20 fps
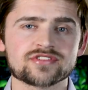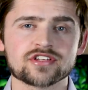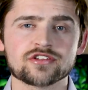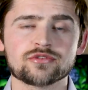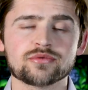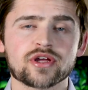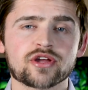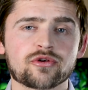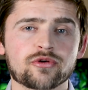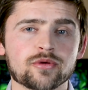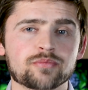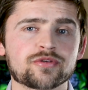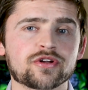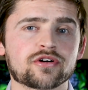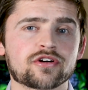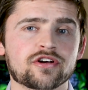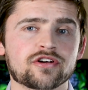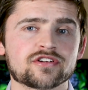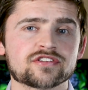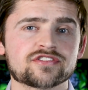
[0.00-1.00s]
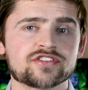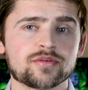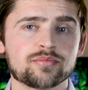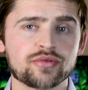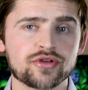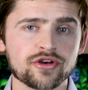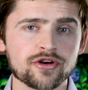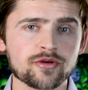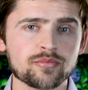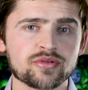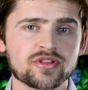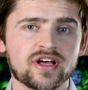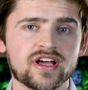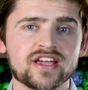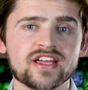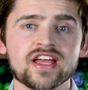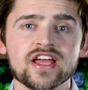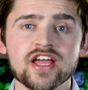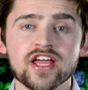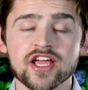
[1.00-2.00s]
into a cryptocurrency pure
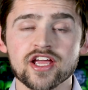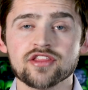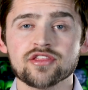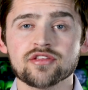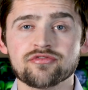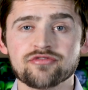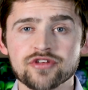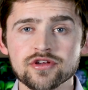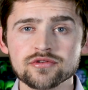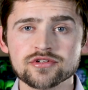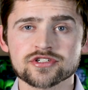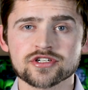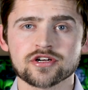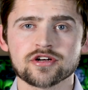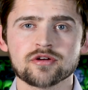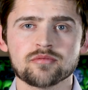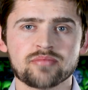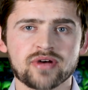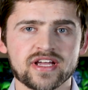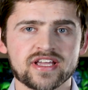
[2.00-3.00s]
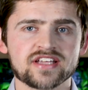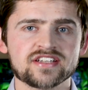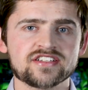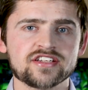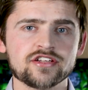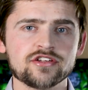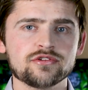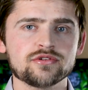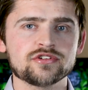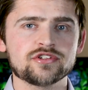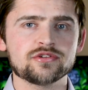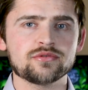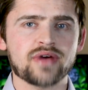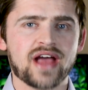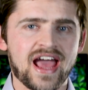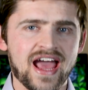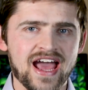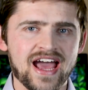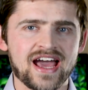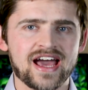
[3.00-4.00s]
play in the future by continuing to
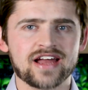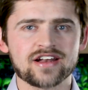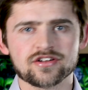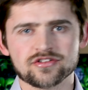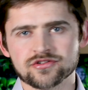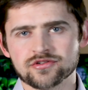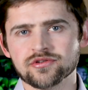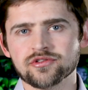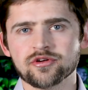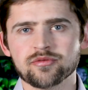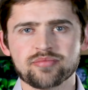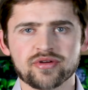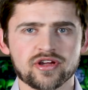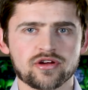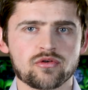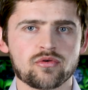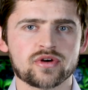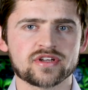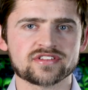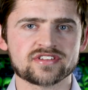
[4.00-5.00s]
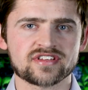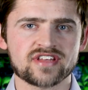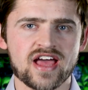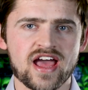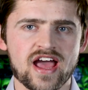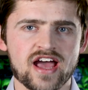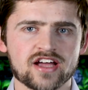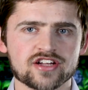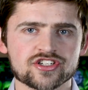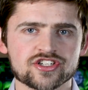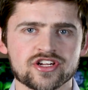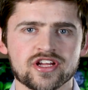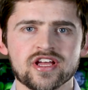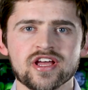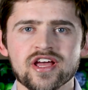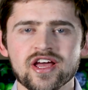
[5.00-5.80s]
add to their Bitcoin stash.